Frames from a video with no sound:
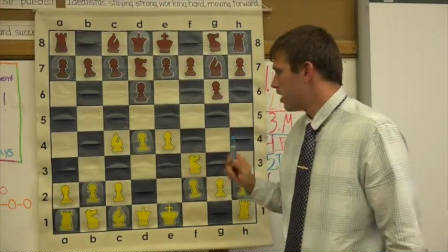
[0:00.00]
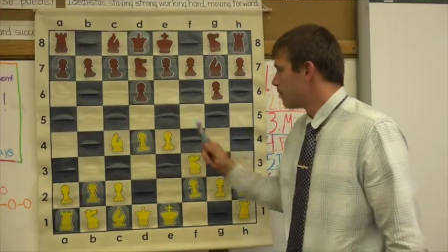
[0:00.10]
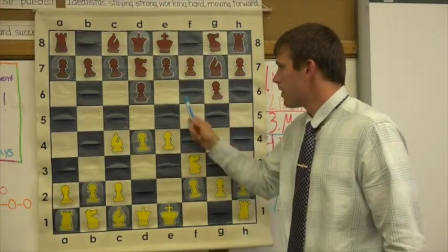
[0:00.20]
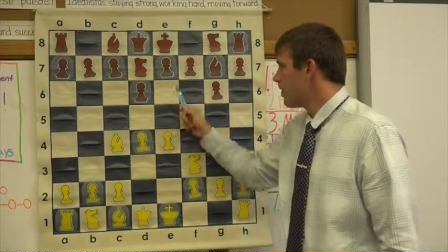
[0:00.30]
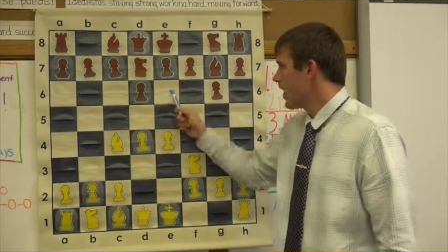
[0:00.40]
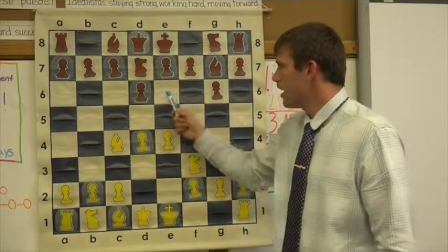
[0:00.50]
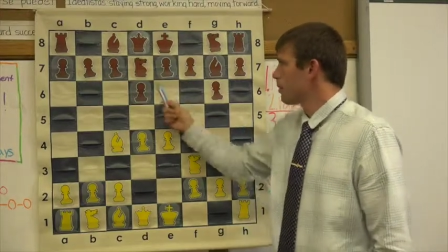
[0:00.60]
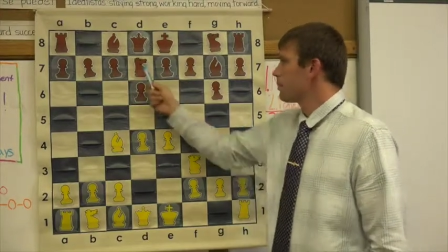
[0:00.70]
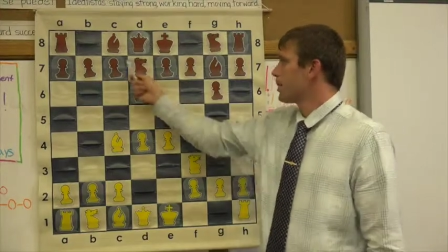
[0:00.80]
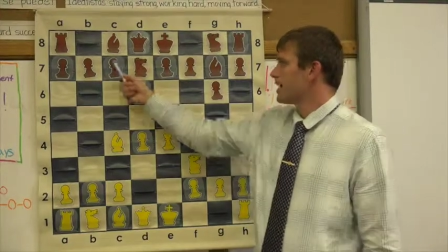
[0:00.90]
But
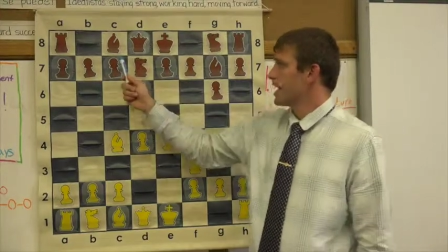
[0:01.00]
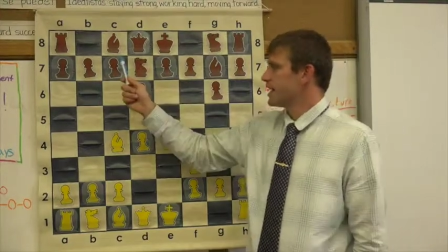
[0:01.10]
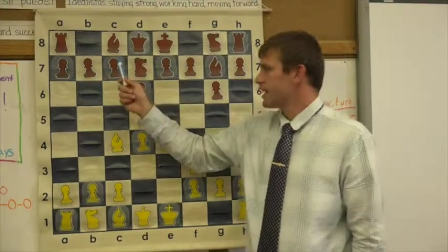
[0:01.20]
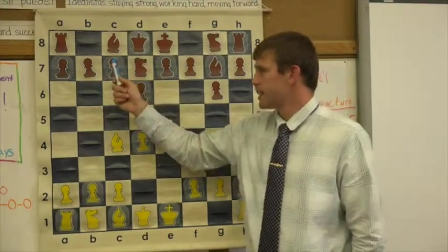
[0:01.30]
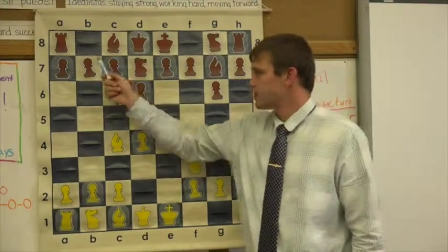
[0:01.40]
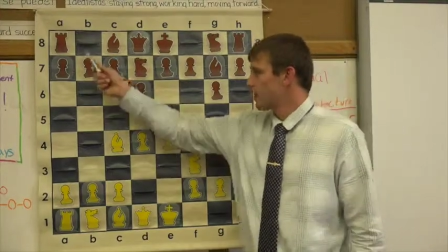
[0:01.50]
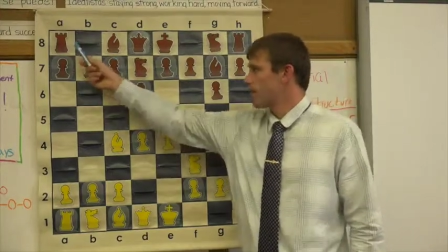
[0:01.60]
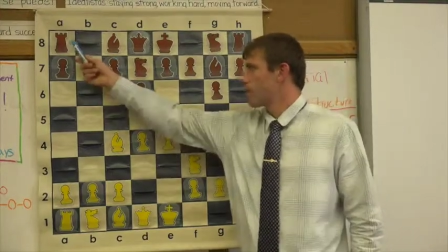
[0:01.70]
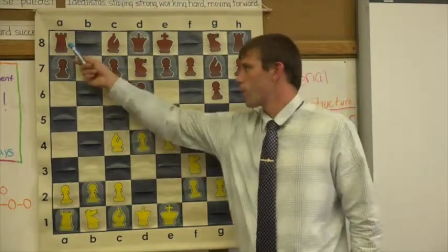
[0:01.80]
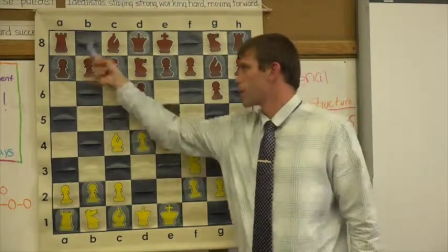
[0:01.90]
then we play knight takes
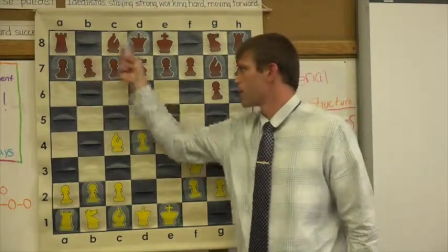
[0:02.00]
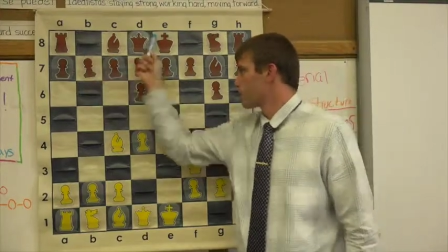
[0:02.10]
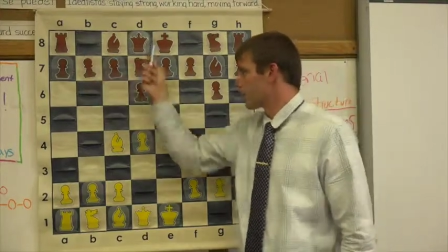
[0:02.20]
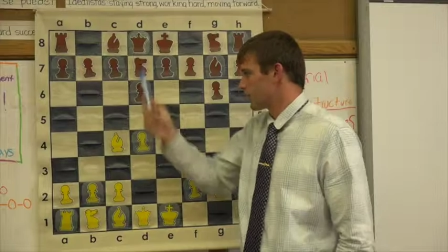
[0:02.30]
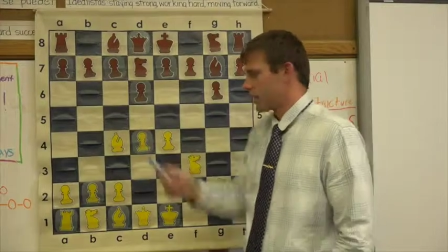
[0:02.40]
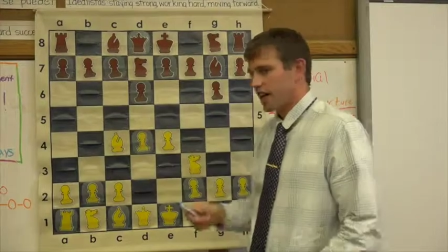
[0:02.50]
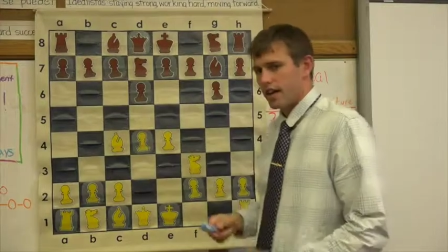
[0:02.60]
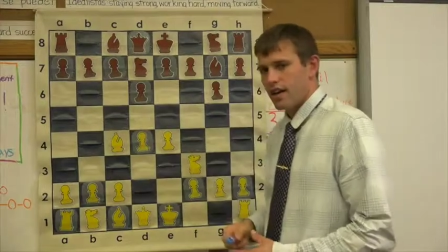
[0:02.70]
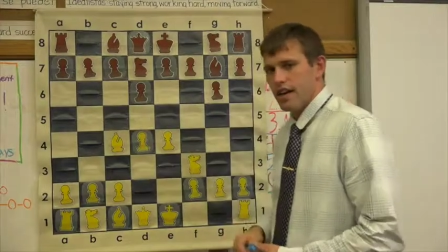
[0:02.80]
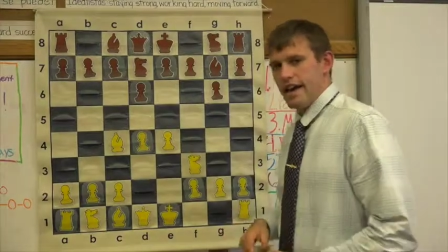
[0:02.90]
pawn, forking the rook and the
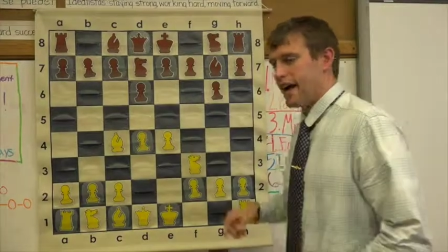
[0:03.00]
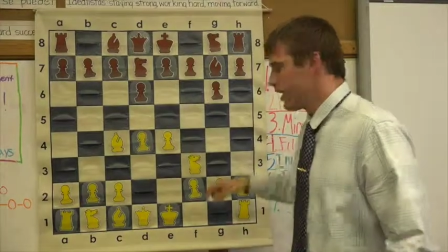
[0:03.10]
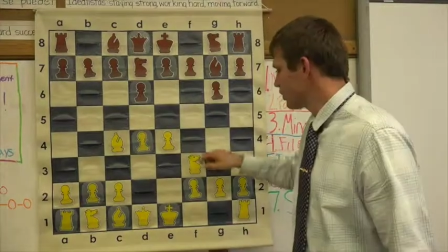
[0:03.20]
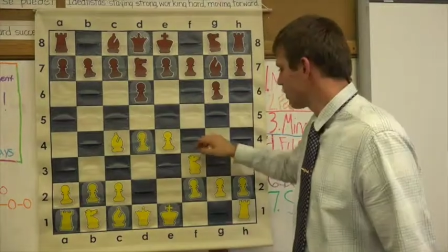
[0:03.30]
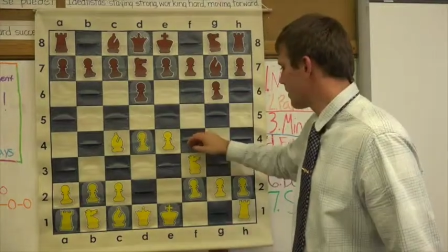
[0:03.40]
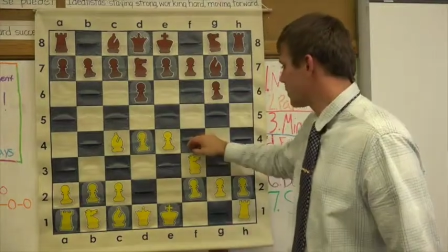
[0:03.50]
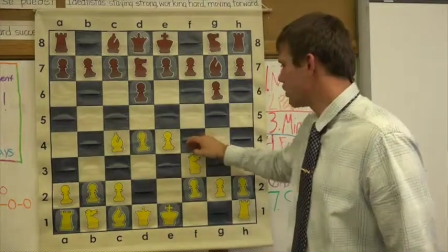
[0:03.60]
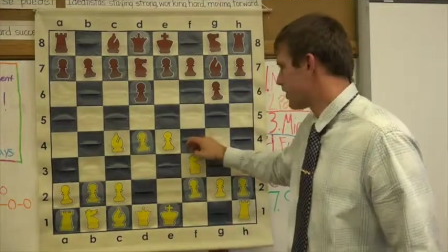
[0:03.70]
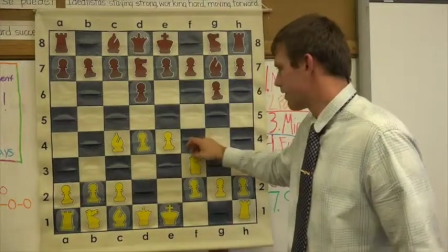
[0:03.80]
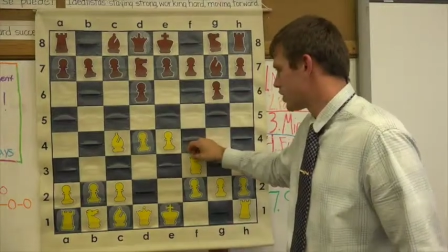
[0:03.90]
king. And I know some of you
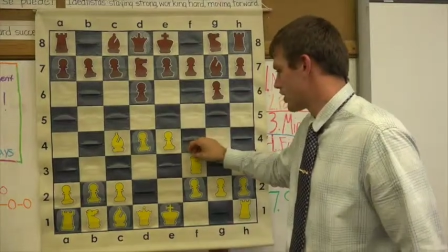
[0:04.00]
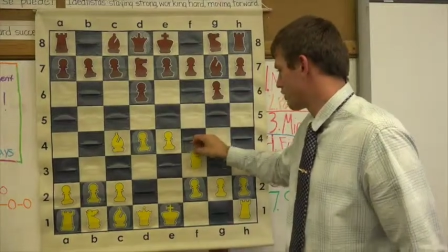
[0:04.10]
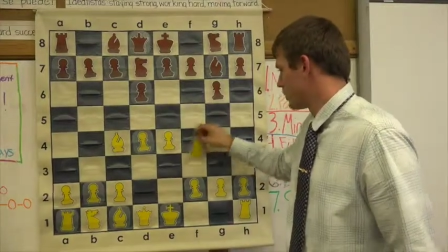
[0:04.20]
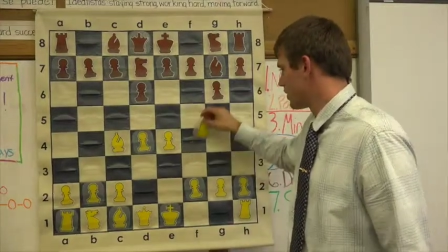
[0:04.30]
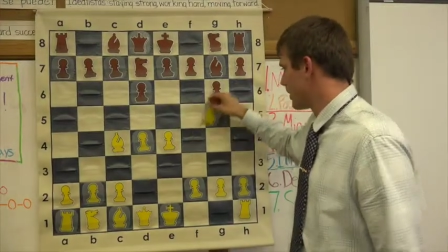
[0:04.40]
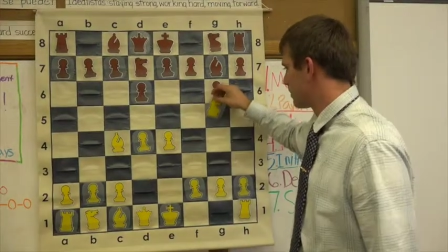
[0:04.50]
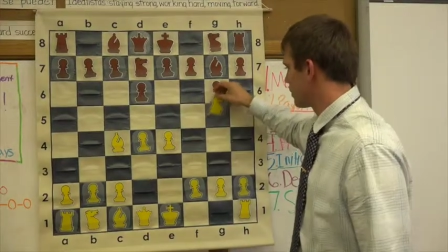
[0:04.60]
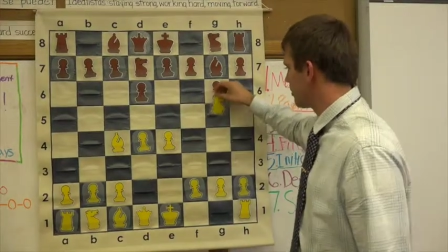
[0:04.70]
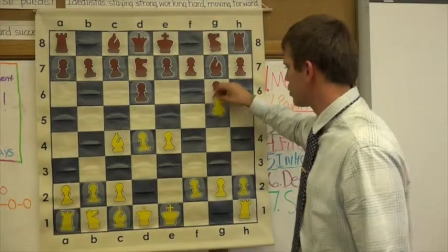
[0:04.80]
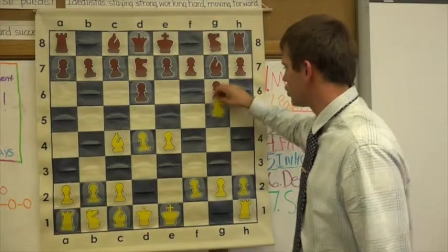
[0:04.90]
don't have chessboard set up,
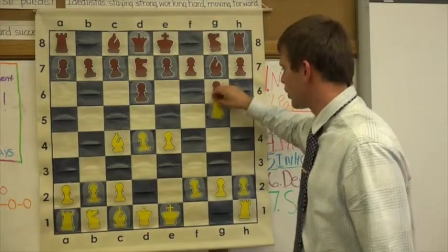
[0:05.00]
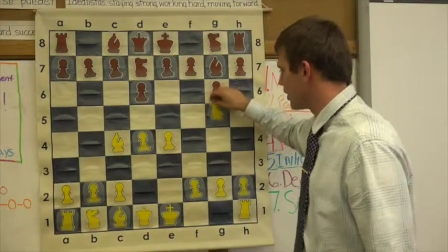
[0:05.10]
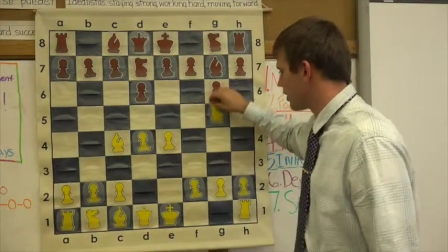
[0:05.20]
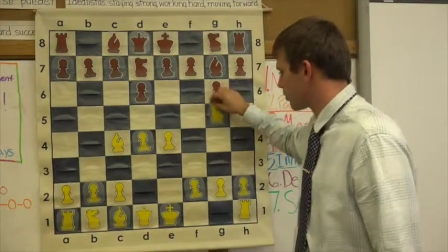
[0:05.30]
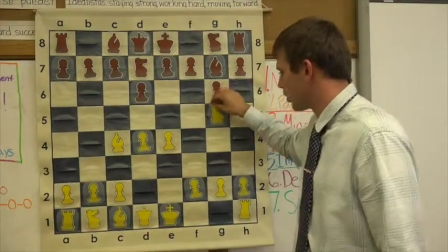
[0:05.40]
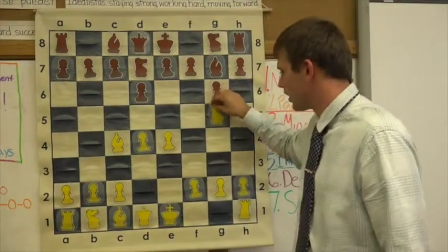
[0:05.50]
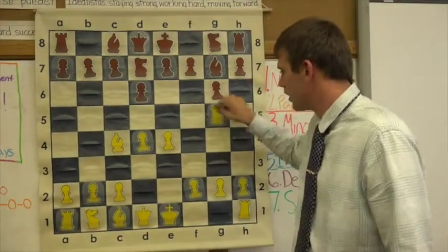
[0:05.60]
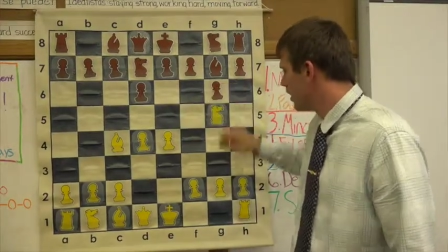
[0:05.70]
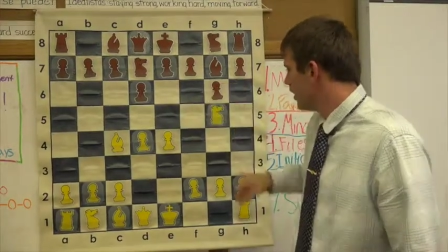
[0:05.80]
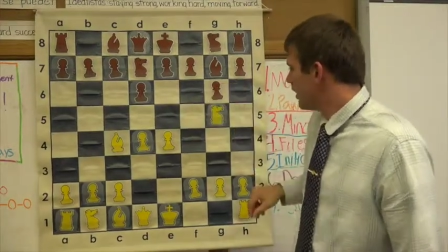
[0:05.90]
so I'm going to show you this one.
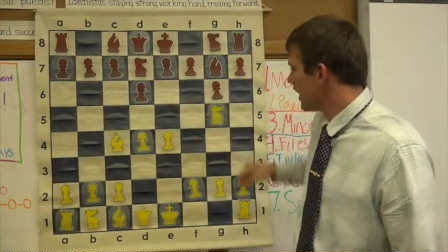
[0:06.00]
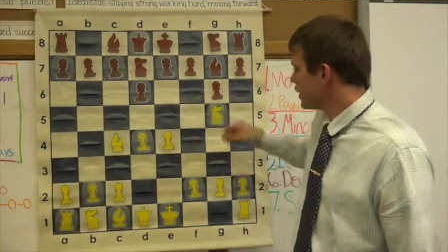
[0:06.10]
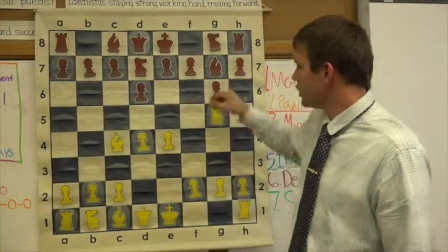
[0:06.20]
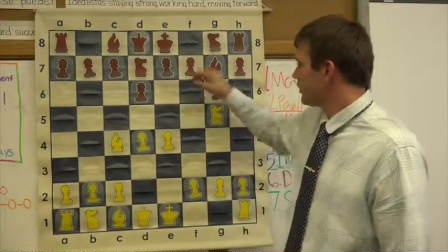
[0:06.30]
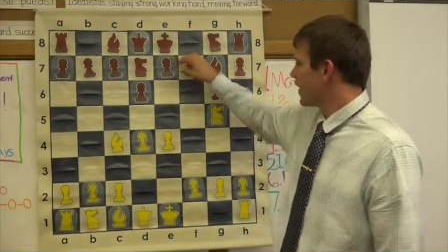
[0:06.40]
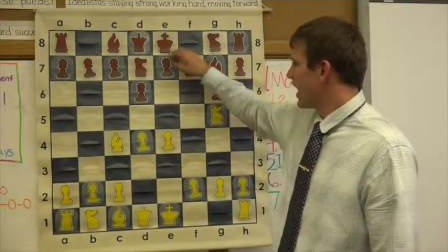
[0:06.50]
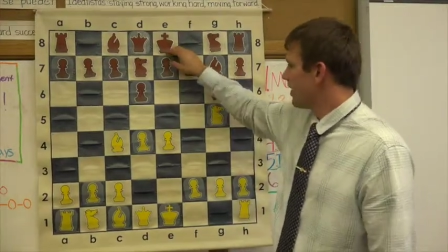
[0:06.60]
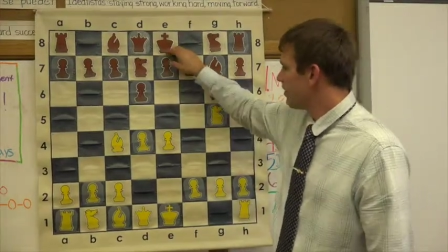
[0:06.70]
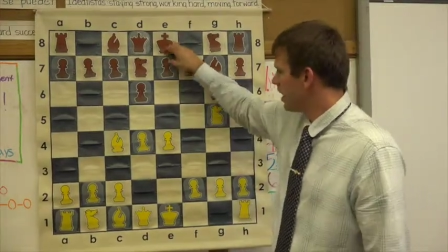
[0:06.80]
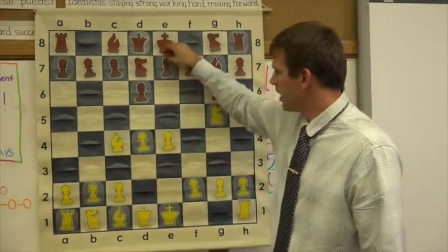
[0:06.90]
Knight
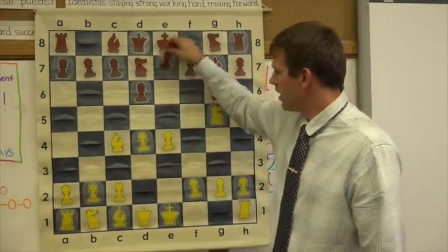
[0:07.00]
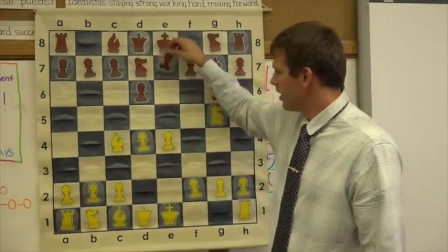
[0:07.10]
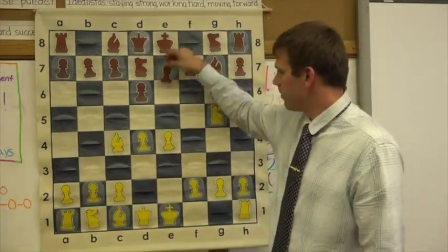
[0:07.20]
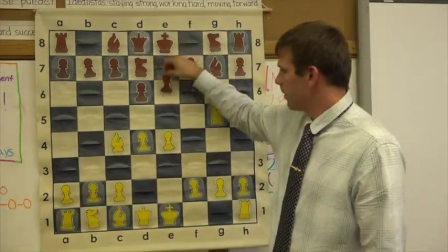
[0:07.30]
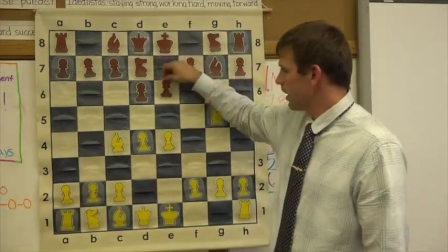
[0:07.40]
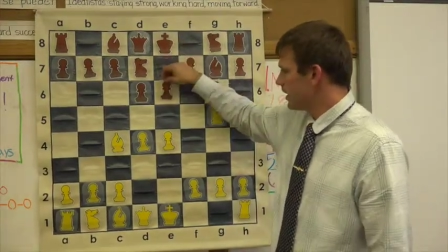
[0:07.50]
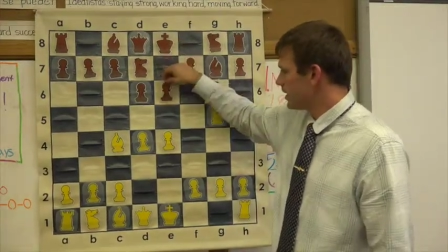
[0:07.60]
g5, pawn